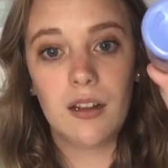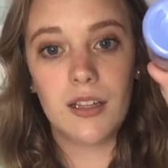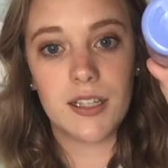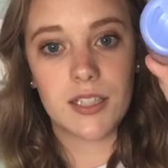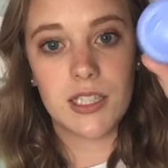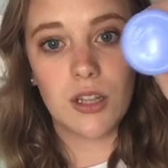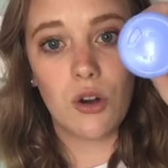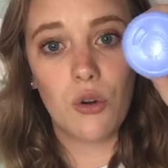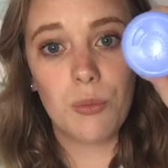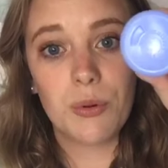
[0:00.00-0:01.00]
It's
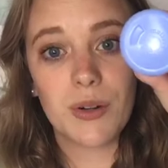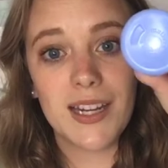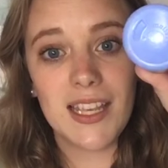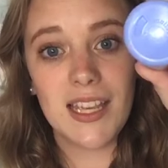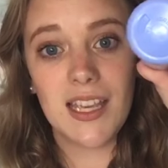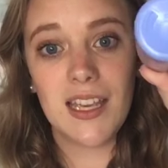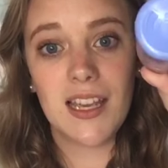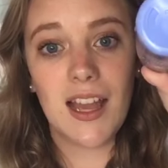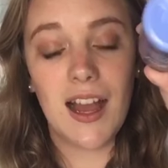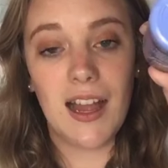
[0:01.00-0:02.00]
so pretty.
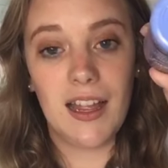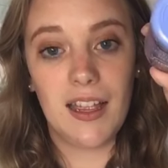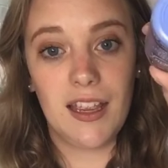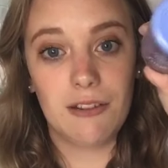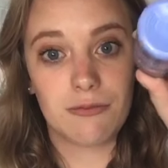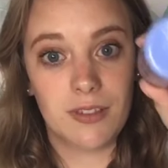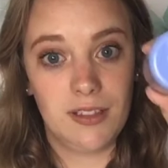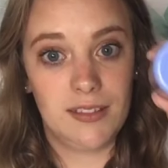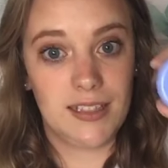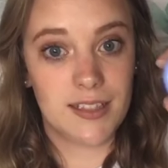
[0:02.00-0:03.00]
I really
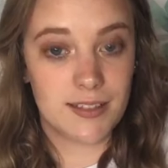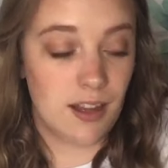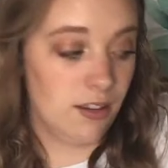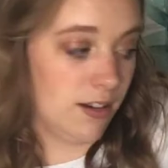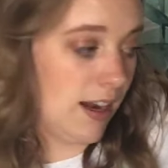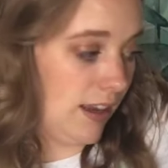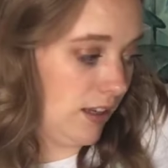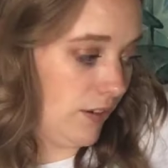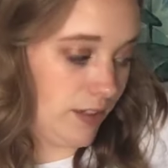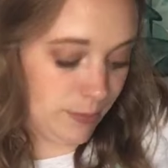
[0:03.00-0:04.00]
like this color. Highly
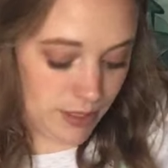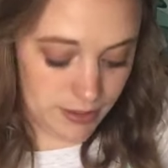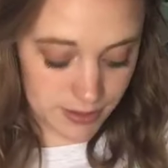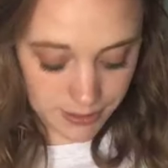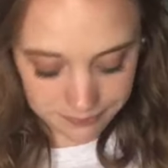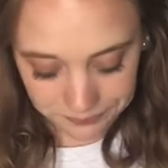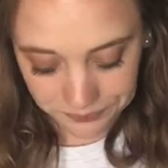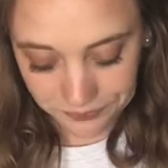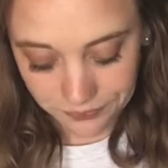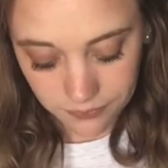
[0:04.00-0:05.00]
recommend.
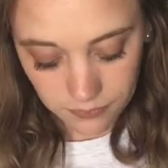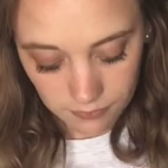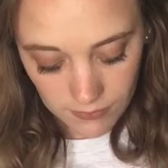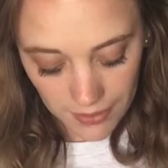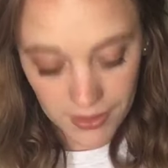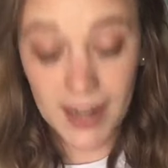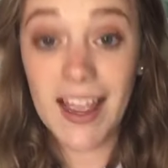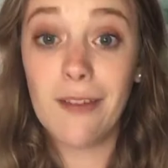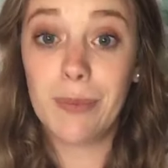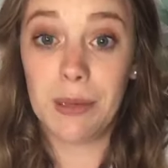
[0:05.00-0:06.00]
Then I
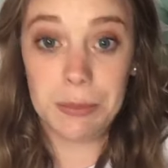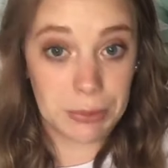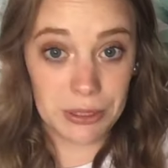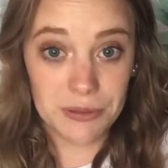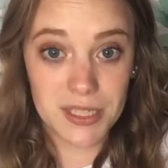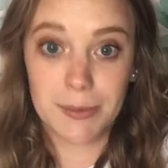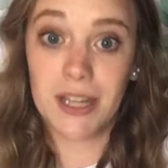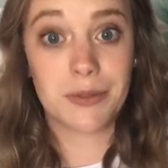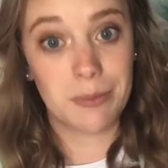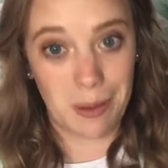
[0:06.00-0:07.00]
have baby blue to match
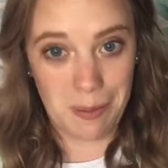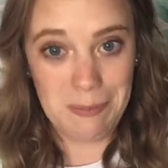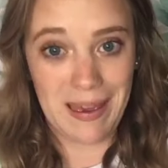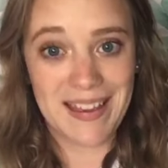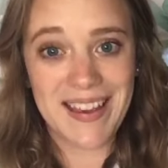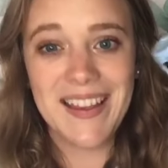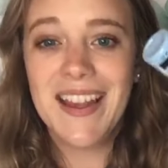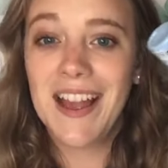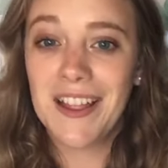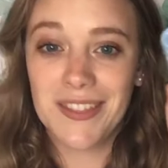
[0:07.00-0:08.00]
my baby pink.
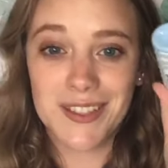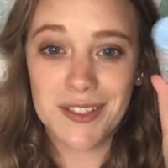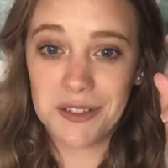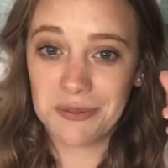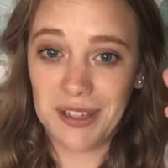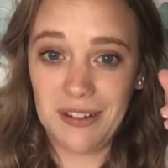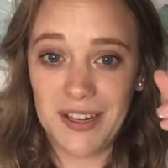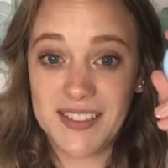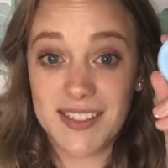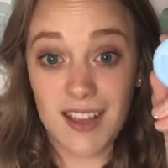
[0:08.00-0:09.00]
This is a really great
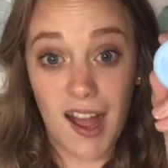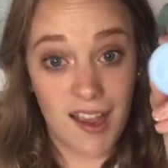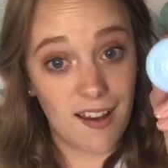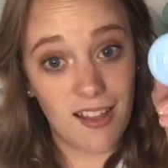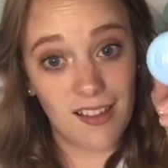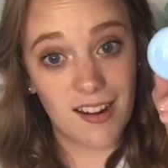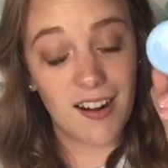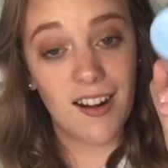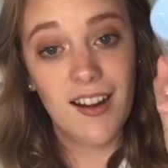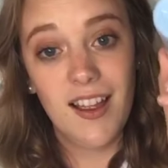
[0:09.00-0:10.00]
sky
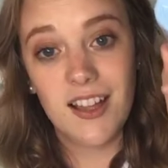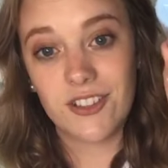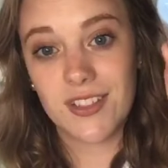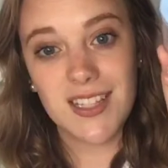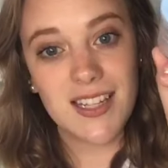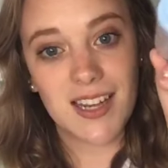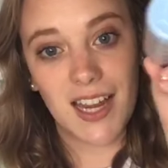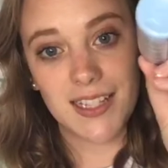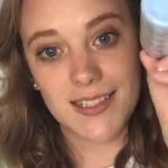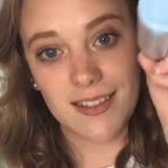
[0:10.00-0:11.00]
color. Just a
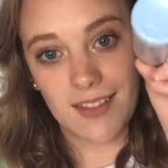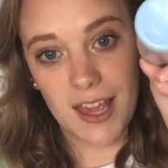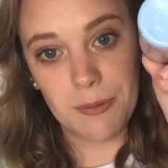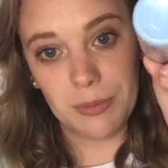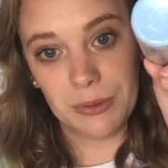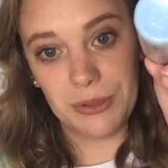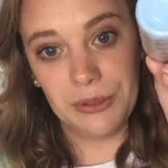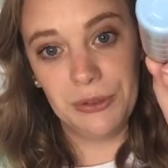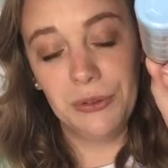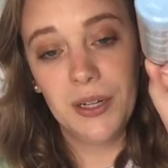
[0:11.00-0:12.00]
nice light blue.